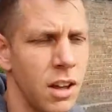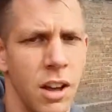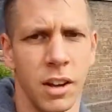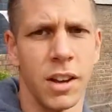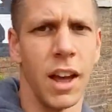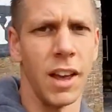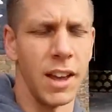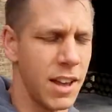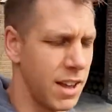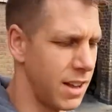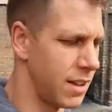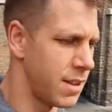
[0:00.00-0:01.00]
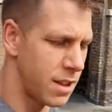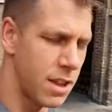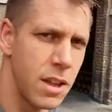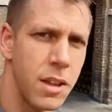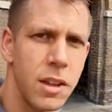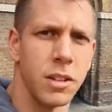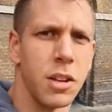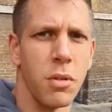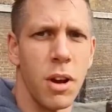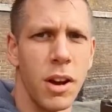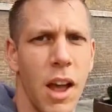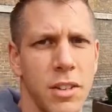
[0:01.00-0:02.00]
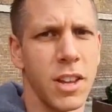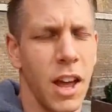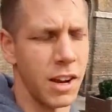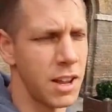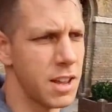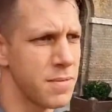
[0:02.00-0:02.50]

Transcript: Okay, so workout's done.